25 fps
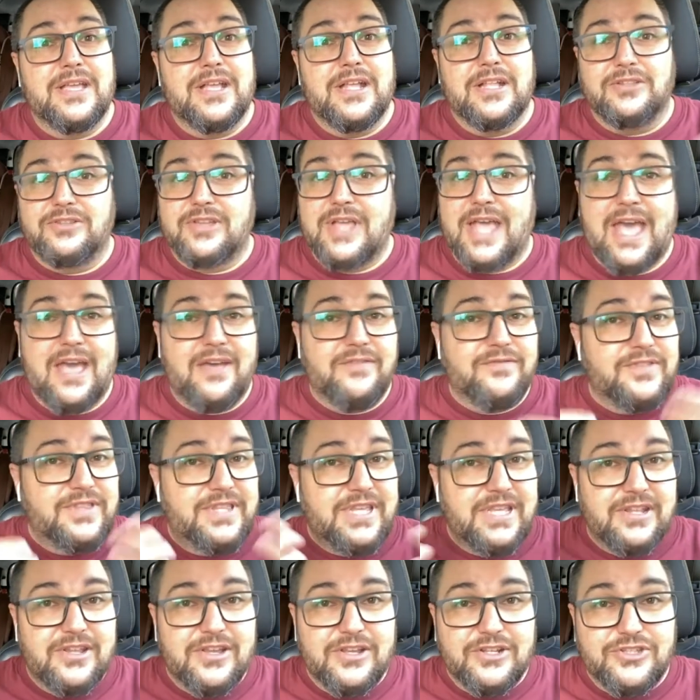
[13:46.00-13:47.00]
to have
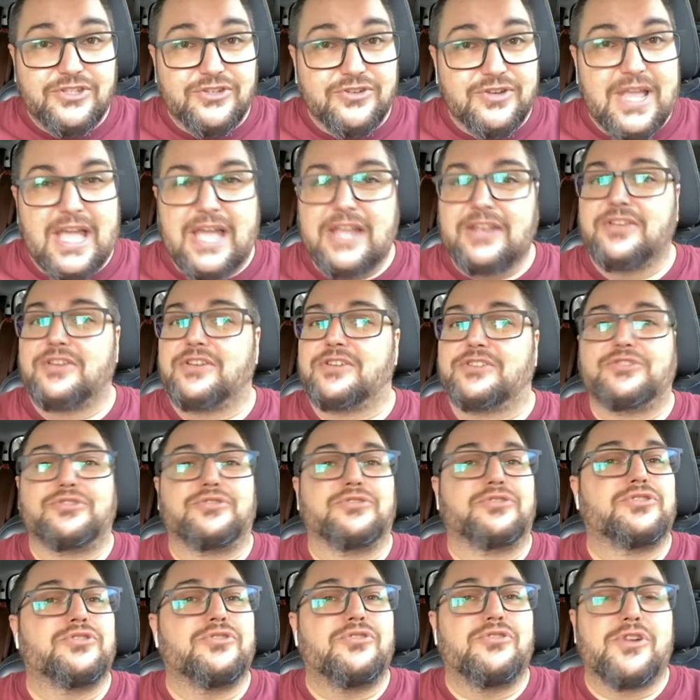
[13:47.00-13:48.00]
dinner together, to
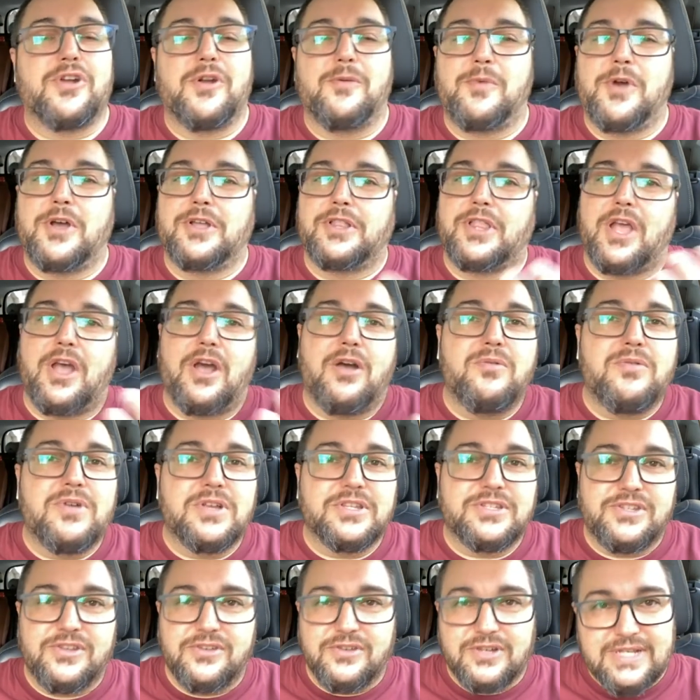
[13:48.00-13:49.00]
talk about how
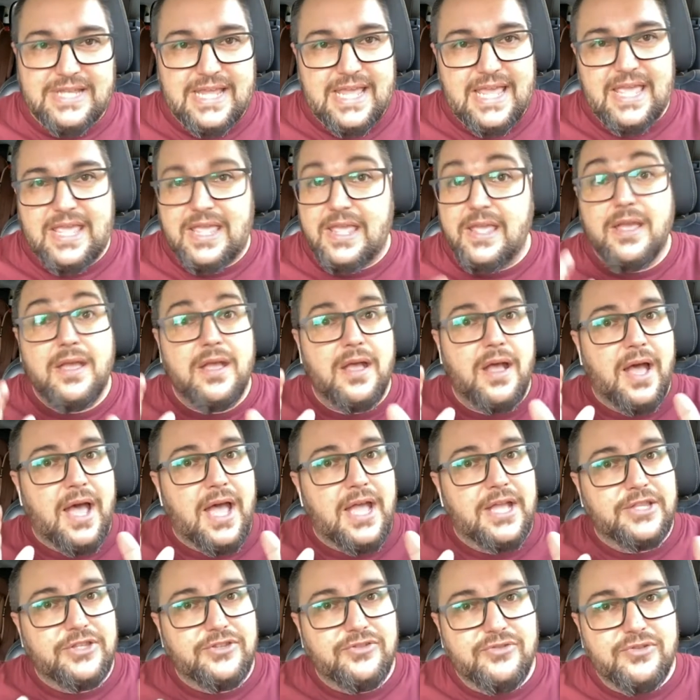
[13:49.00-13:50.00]
was your day. I
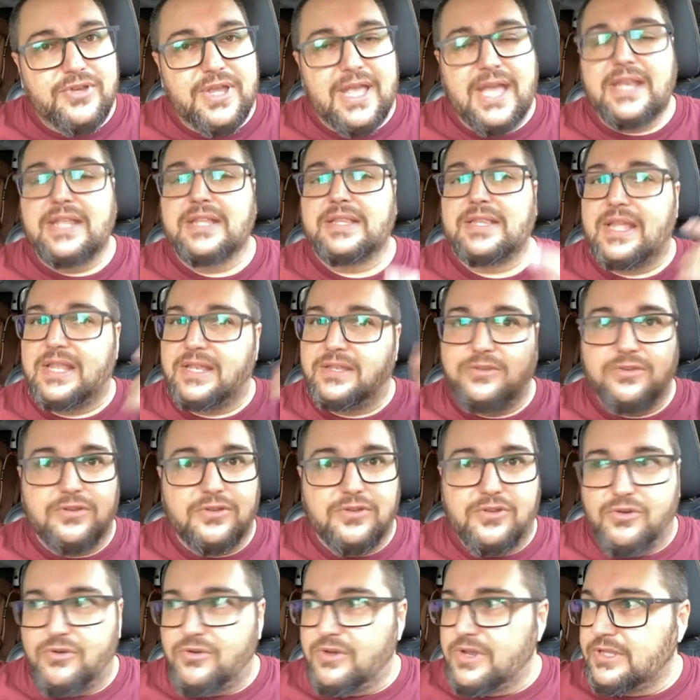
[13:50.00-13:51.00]
do get it, and you
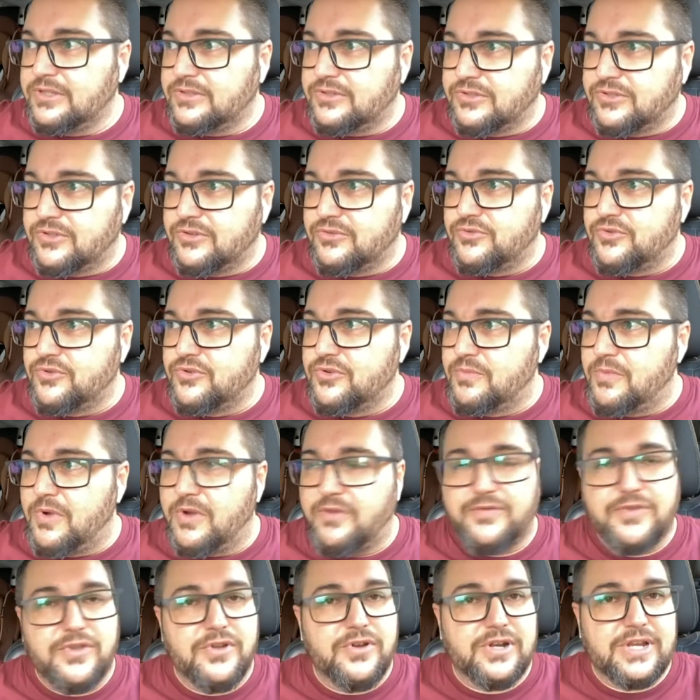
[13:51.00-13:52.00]
go into the room of
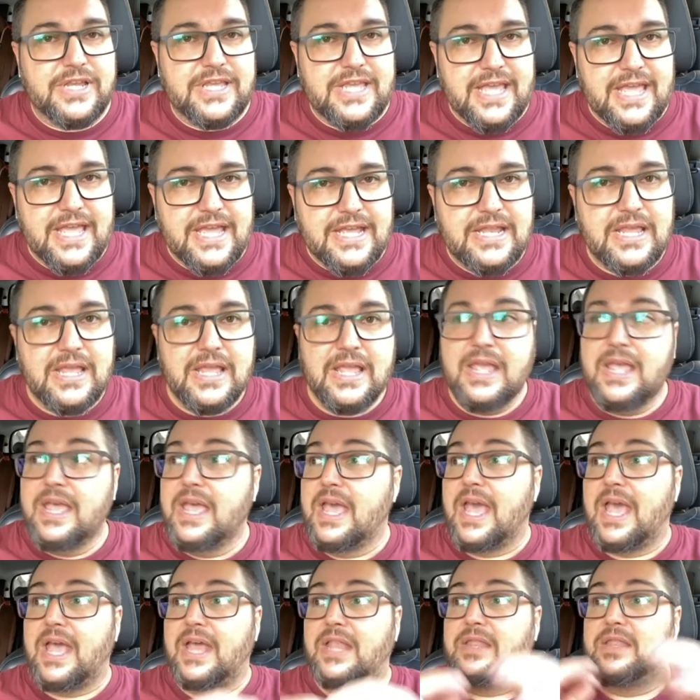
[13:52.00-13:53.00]
your kid,
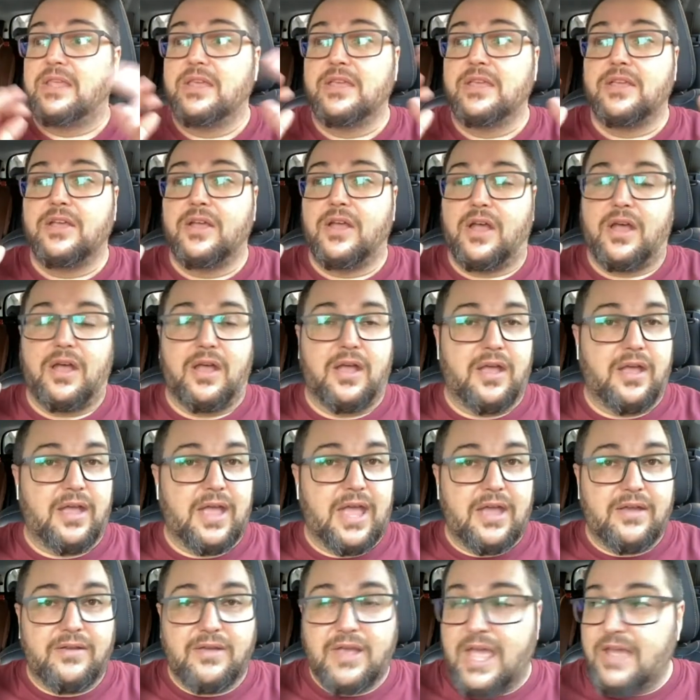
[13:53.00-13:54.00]
and
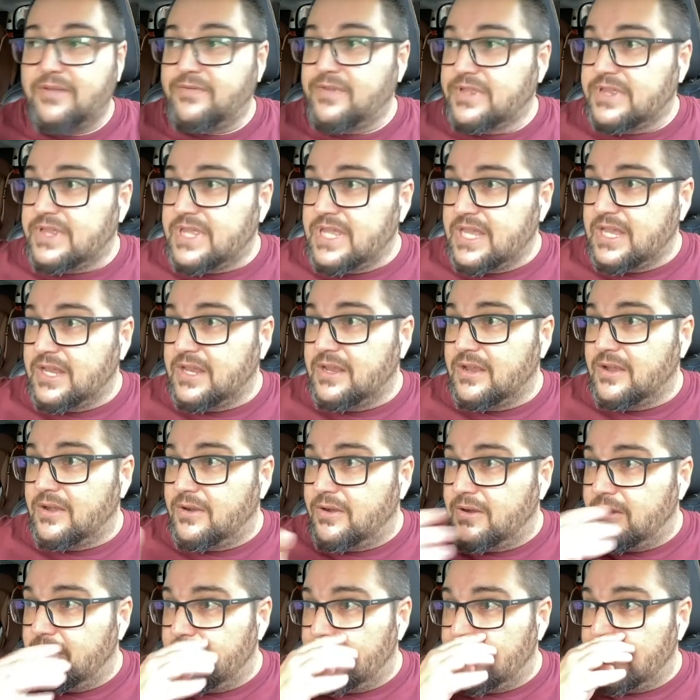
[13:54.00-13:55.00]
everything
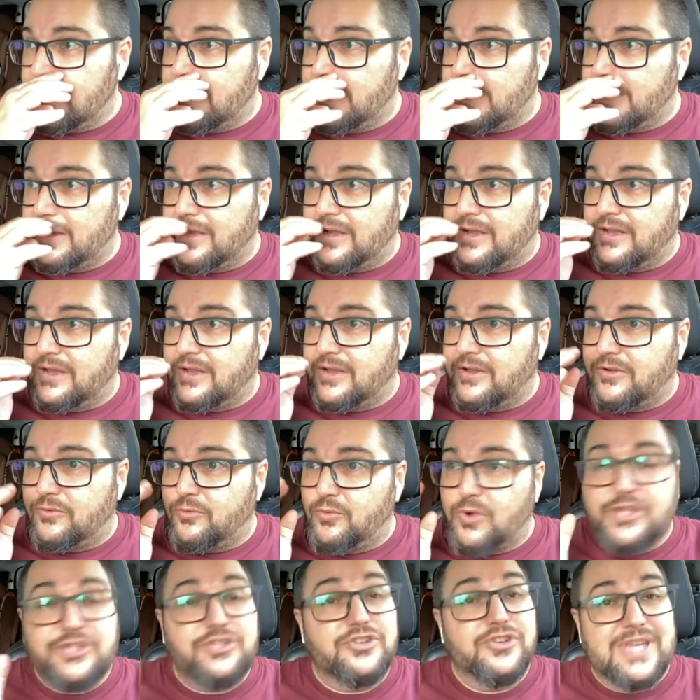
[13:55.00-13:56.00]

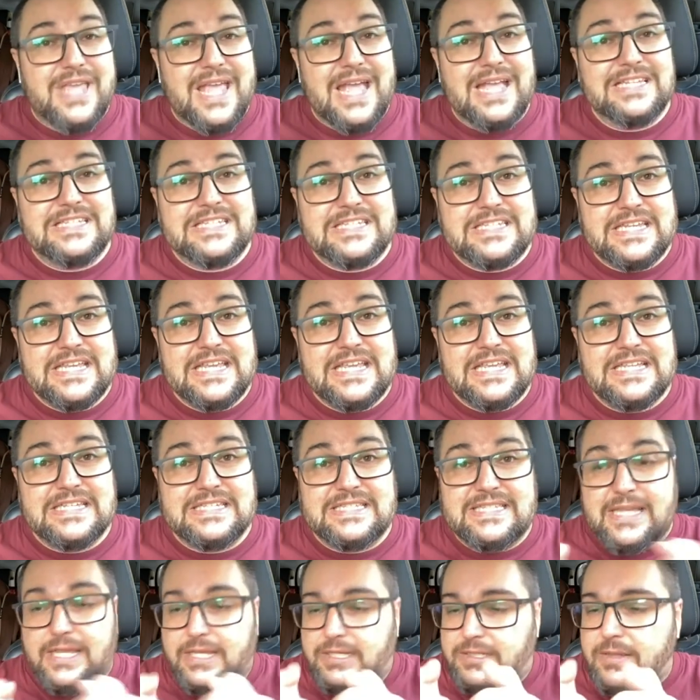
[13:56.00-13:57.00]
what you can see is
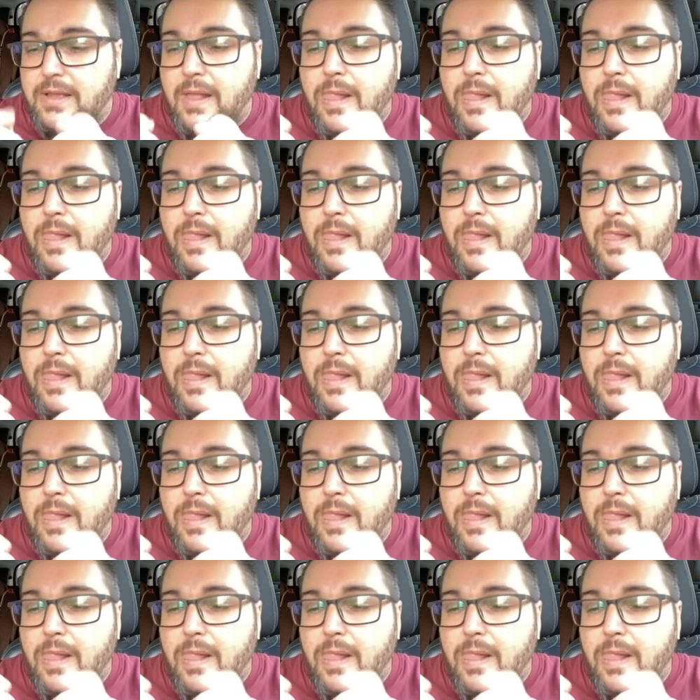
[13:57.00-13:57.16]
this.